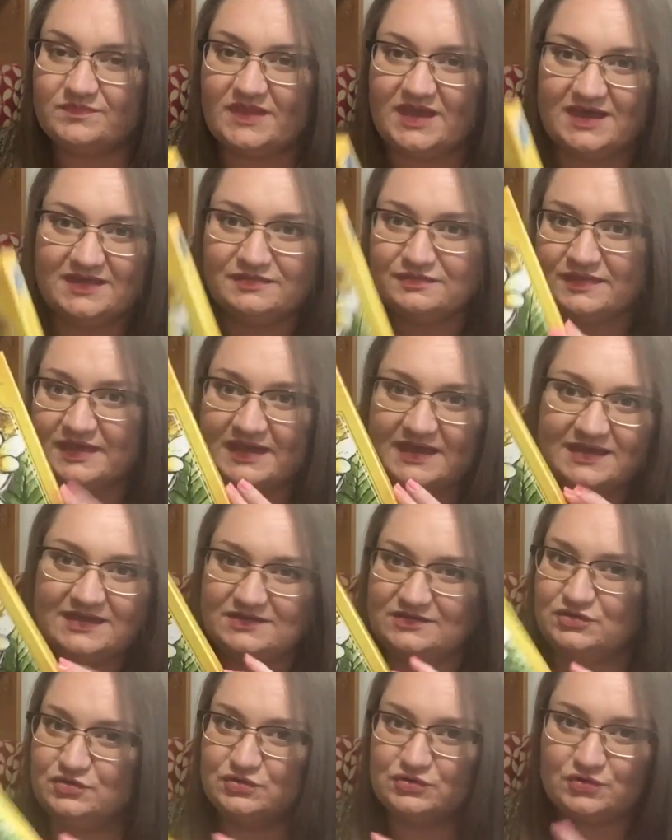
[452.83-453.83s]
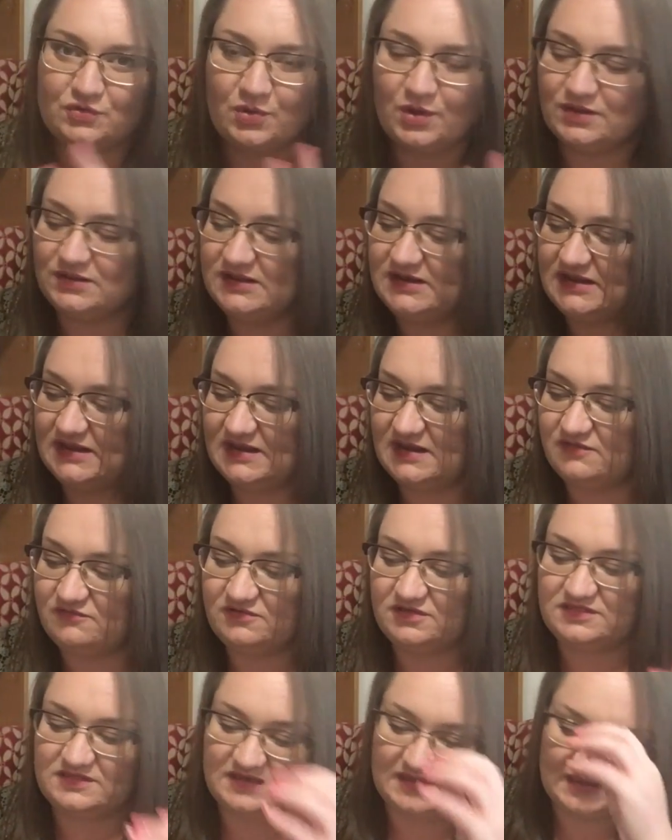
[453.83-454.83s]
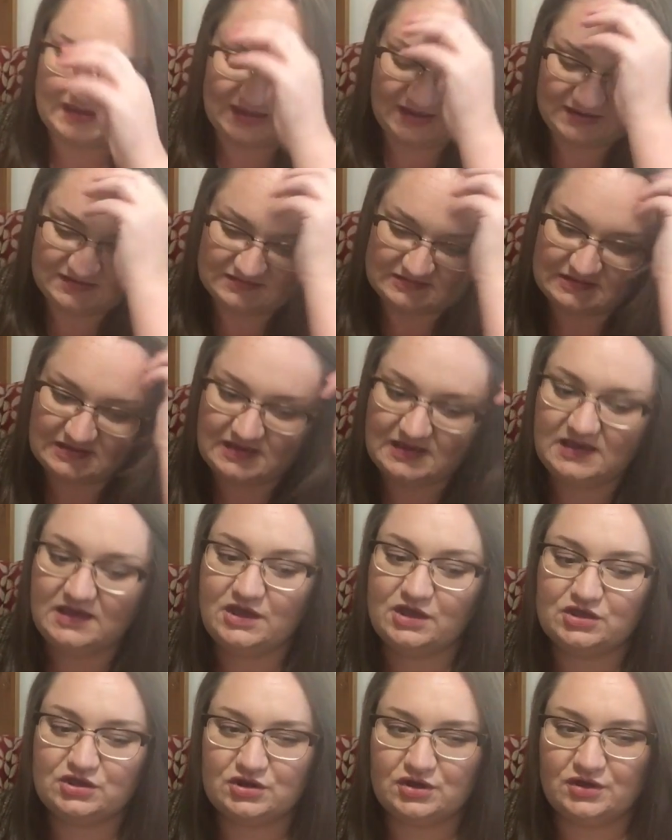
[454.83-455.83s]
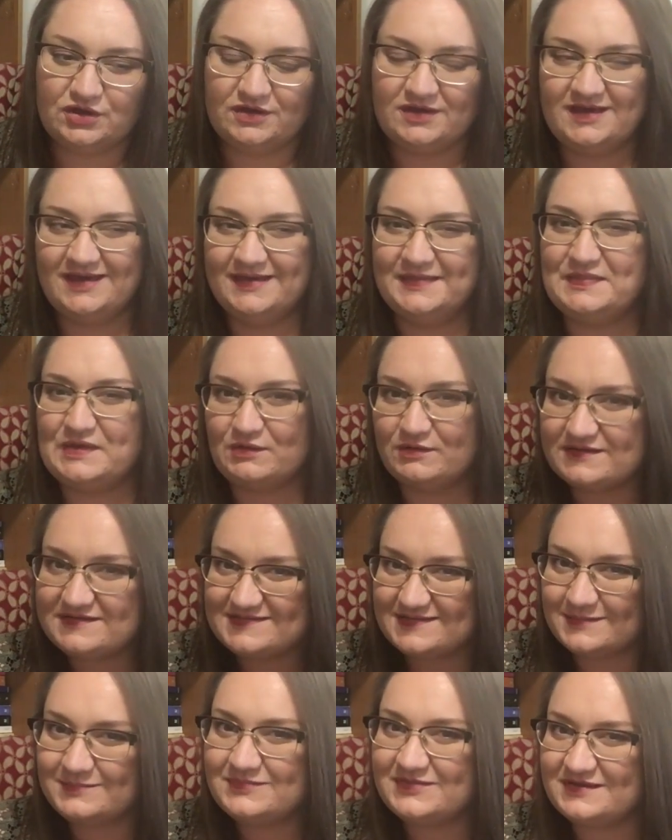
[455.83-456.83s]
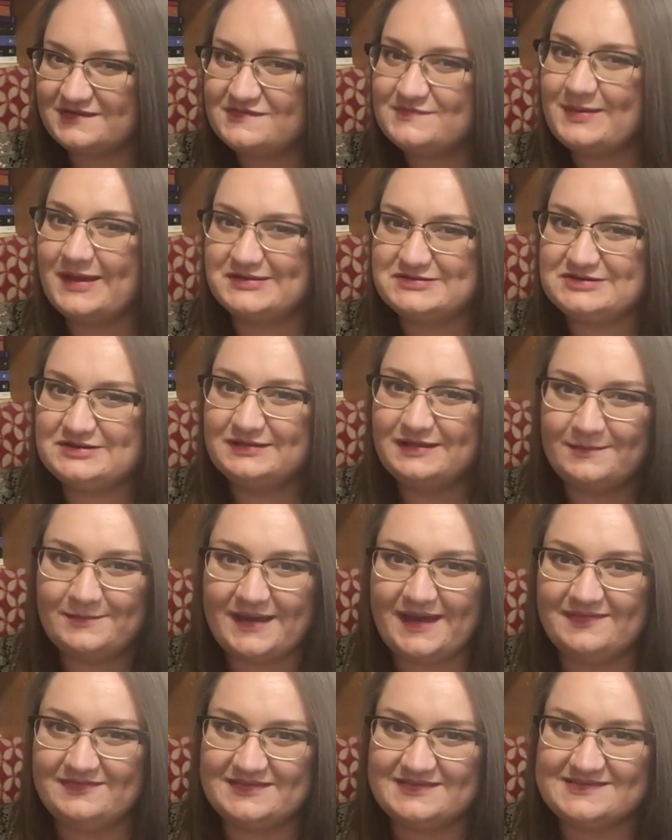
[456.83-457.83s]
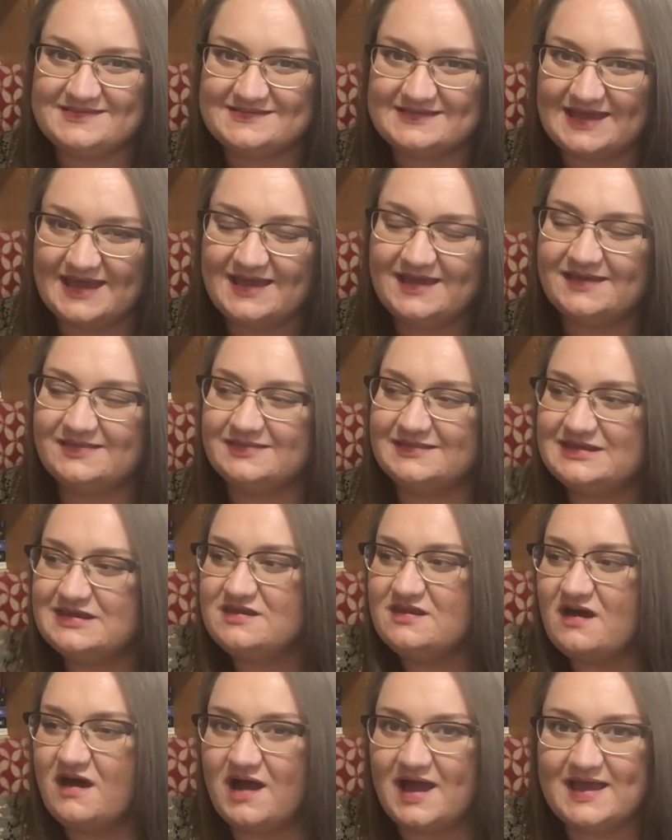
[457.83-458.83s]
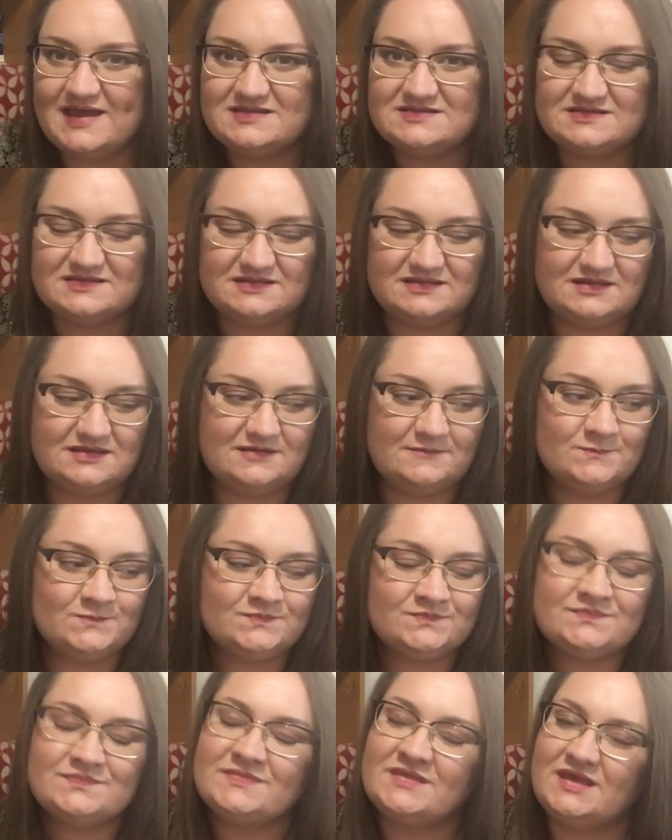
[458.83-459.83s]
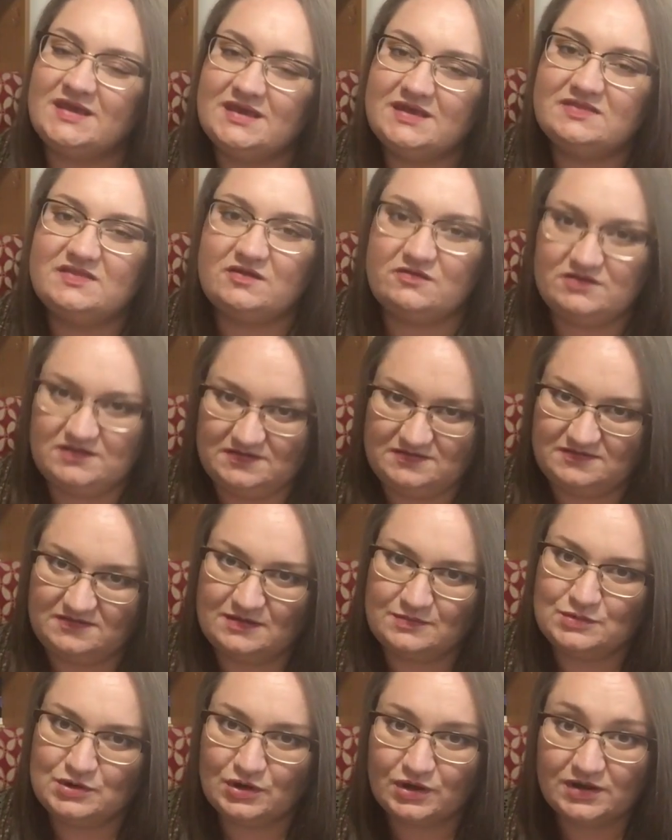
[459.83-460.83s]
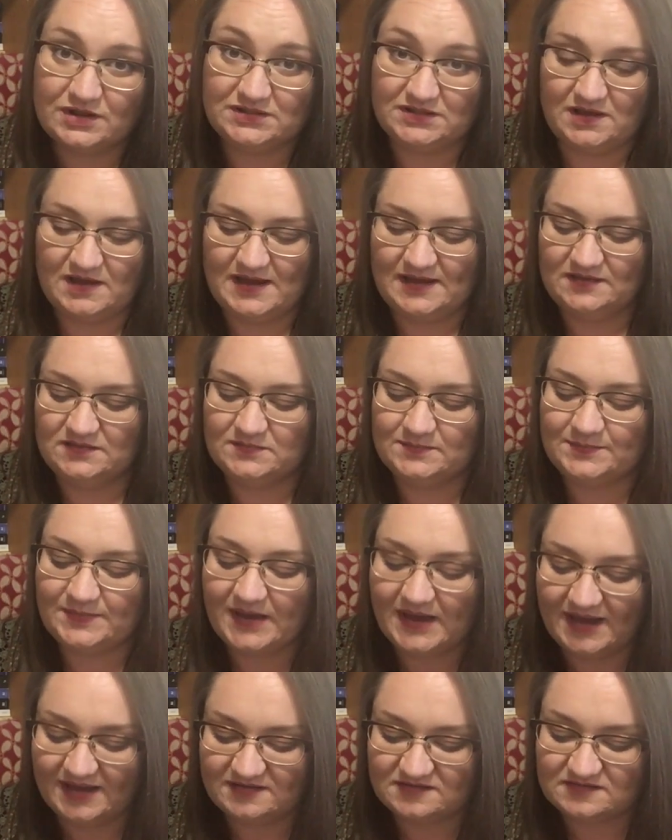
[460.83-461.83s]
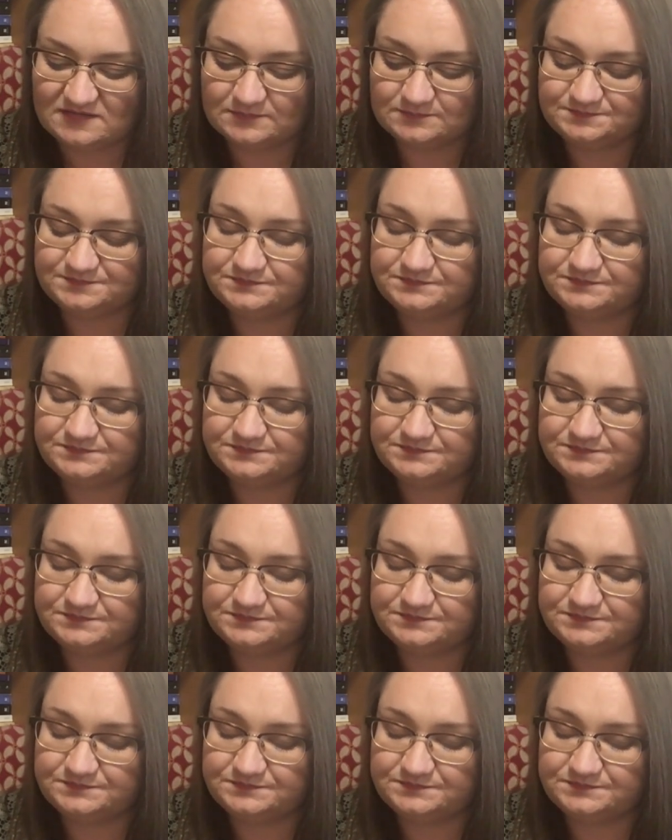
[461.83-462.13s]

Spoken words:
And they're good quality and everything, and you know, there is something special about this deck and the night and there is, I'm not gonna lie, but